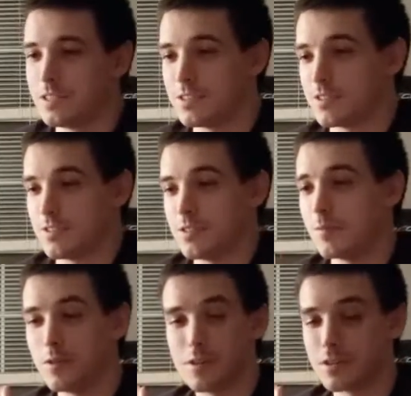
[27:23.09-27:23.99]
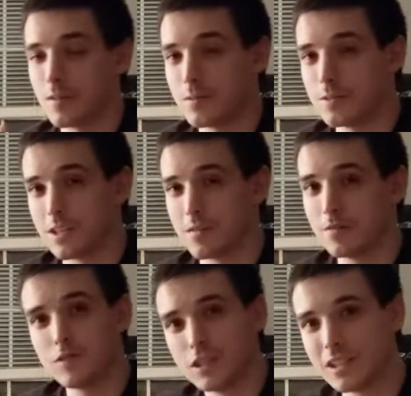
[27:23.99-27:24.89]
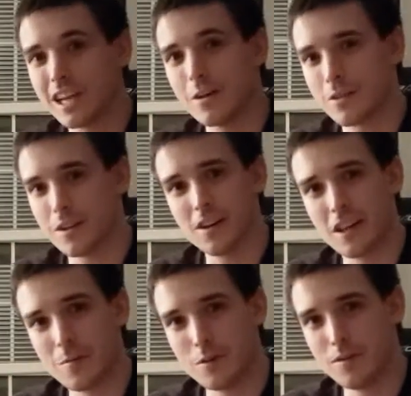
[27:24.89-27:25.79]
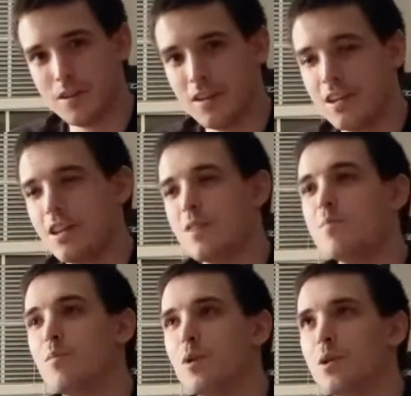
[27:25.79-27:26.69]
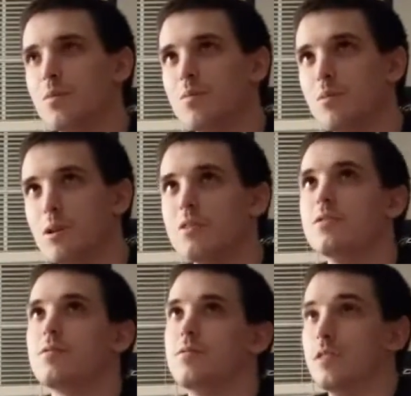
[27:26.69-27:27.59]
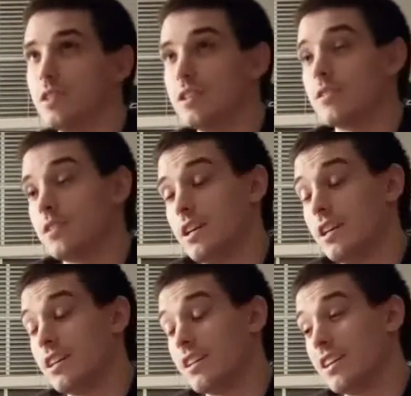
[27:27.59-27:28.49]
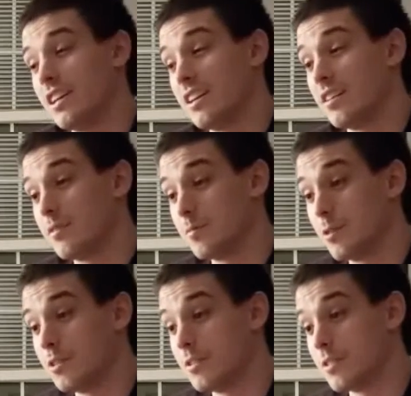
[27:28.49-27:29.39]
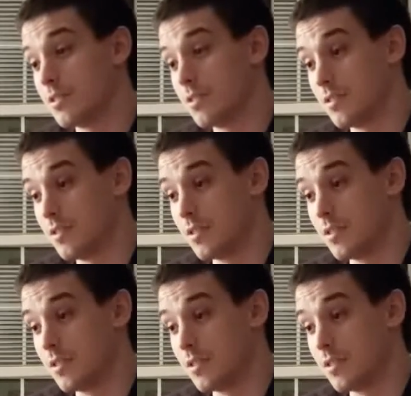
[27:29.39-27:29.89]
some of the stuff was like really out there in that movie, but it was really entertaining, and it was